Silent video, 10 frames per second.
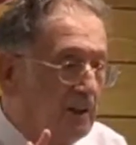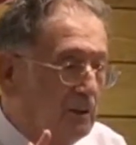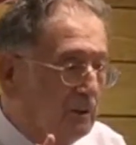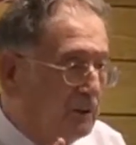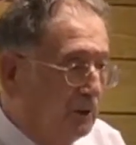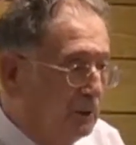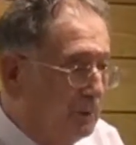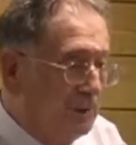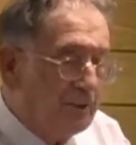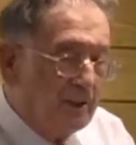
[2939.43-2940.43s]
you've got to
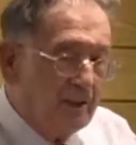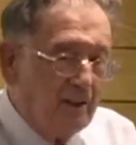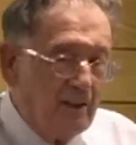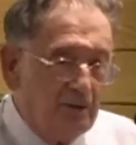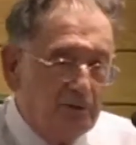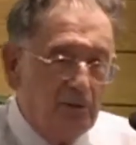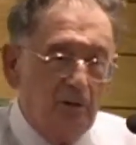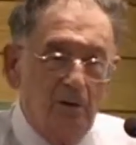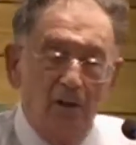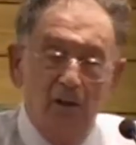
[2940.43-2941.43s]
be very
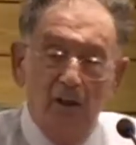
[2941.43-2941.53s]
careful,